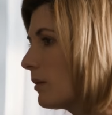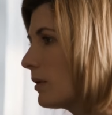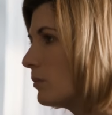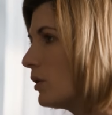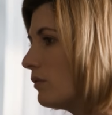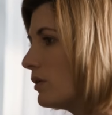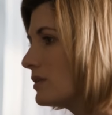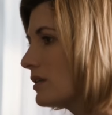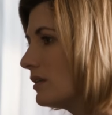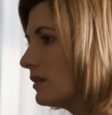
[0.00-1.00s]
Maybe I'm
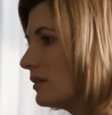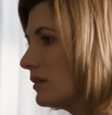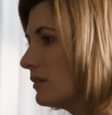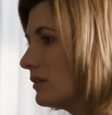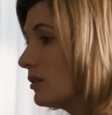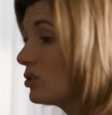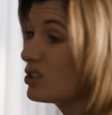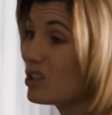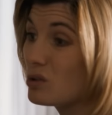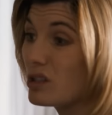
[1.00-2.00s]
nervous. Or
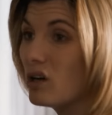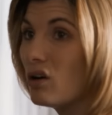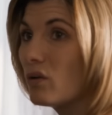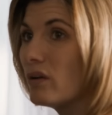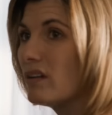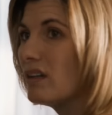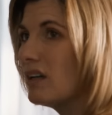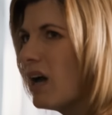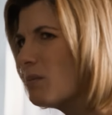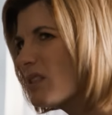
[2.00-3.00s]
just socially awkward.
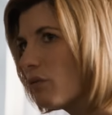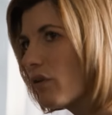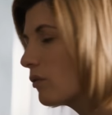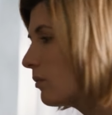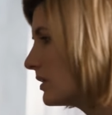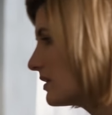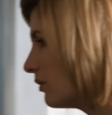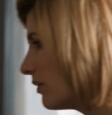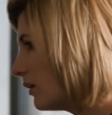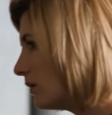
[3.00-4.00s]
I'm still figuring
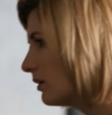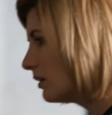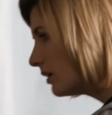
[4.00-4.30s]
myself out.